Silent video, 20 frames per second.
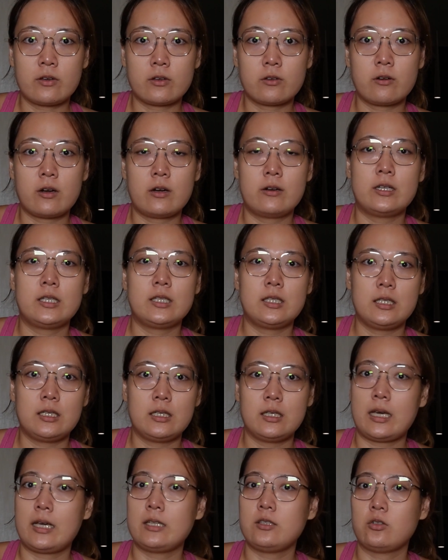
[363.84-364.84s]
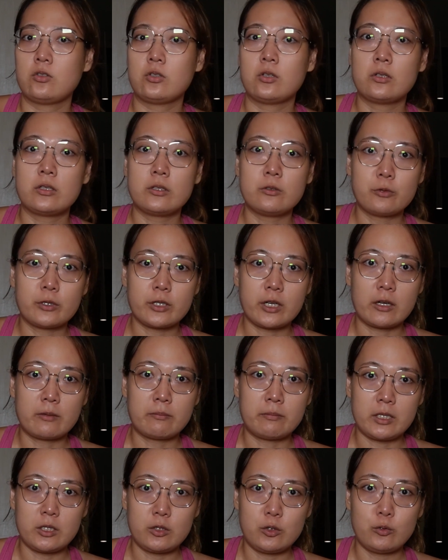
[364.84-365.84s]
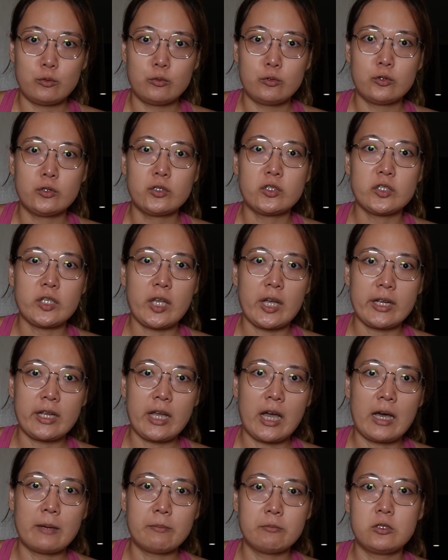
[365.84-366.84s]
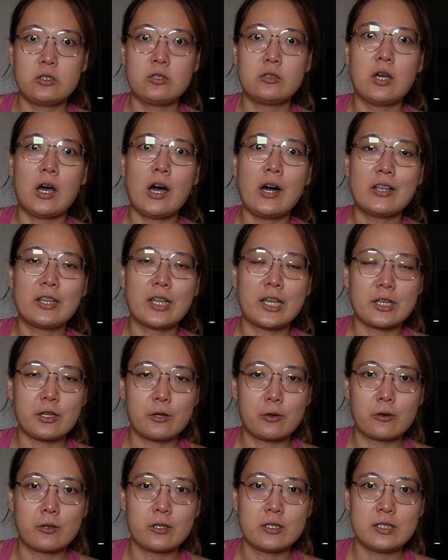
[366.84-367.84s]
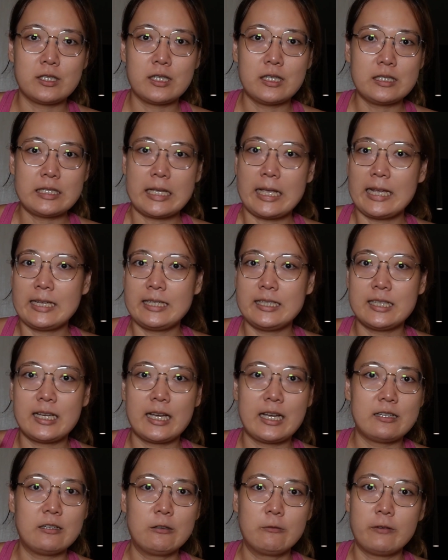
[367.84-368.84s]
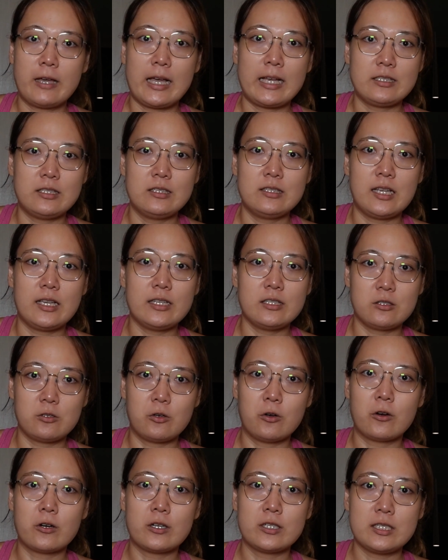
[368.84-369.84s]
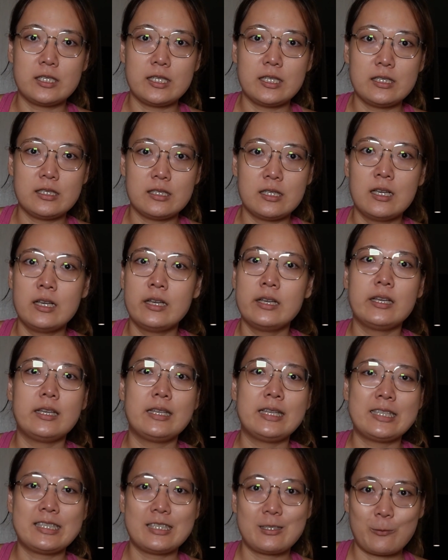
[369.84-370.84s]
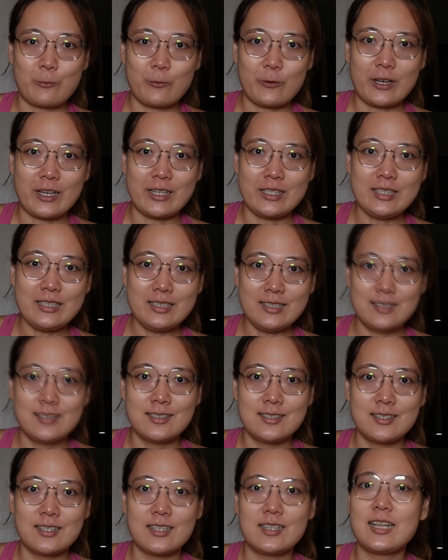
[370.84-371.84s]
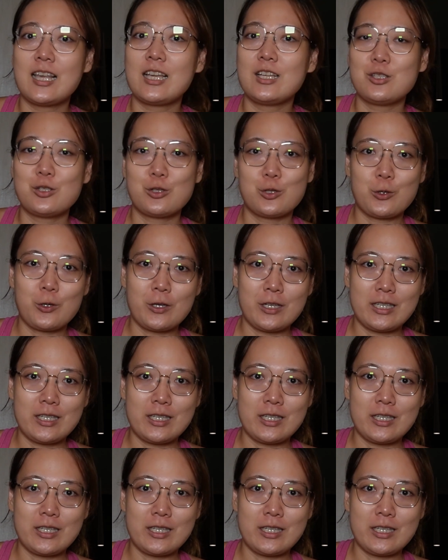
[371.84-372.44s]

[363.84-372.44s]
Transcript: a quarantine, I totally recommend you to sign up to the online courses, any kind of exercise courses. It is fun and I enjoy